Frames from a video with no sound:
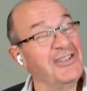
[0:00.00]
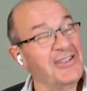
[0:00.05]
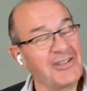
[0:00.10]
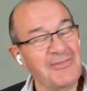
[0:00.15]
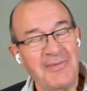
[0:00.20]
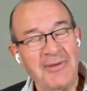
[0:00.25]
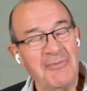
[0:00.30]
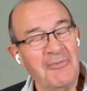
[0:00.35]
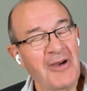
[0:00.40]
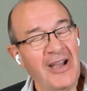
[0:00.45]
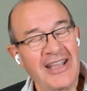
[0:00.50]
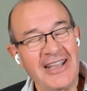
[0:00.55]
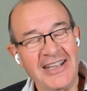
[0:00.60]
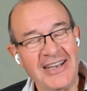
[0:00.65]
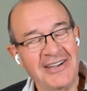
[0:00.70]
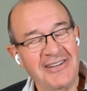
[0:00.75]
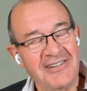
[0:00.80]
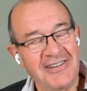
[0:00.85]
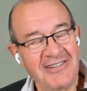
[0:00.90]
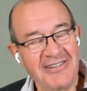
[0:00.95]
You've been
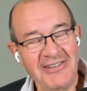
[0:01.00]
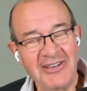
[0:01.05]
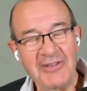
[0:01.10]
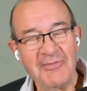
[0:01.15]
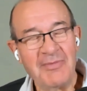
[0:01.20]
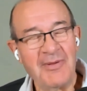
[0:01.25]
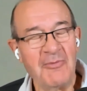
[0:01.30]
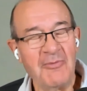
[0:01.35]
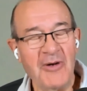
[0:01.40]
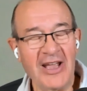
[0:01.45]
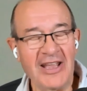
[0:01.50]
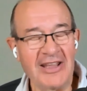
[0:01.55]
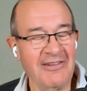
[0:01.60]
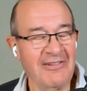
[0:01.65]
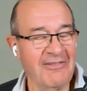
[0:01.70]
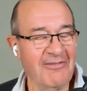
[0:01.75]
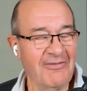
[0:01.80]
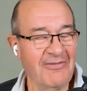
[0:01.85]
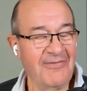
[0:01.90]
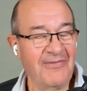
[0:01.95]
waiting. You've been I've,
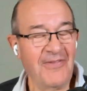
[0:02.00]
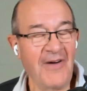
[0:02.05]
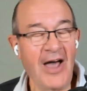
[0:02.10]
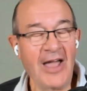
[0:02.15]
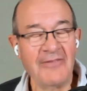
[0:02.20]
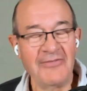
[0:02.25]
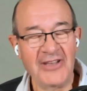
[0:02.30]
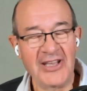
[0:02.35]
waiting. Five